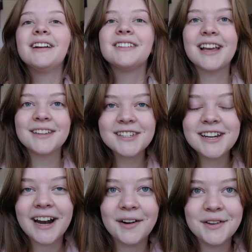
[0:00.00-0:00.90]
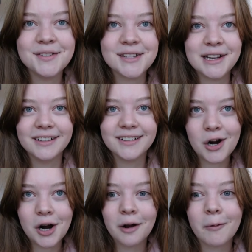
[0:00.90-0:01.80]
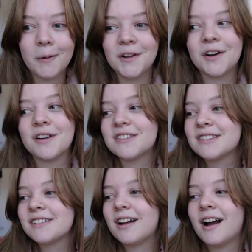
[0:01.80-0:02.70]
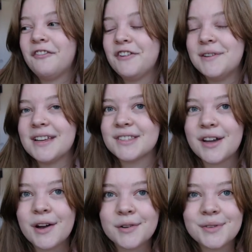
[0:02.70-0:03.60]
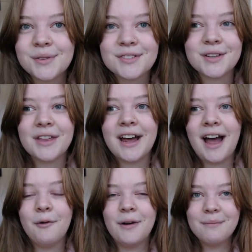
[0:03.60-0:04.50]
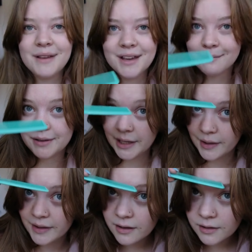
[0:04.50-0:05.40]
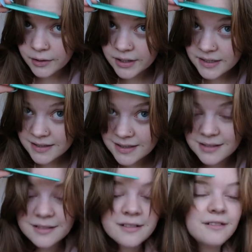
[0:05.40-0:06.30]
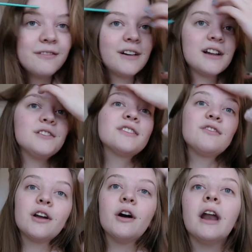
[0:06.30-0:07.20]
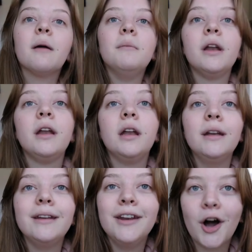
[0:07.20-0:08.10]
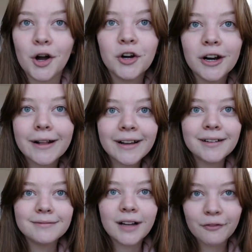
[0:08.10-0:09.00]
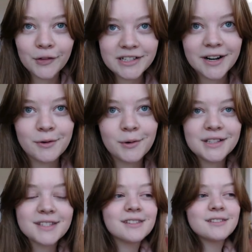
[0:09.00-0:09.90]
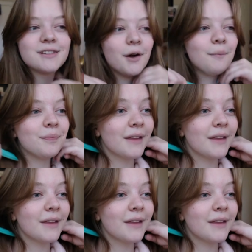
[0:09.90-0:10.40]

tested out using hot rollers a few days ago so that I wouldn't be completely clueless when I do this video, and I'm not good at it. I've only done it once, so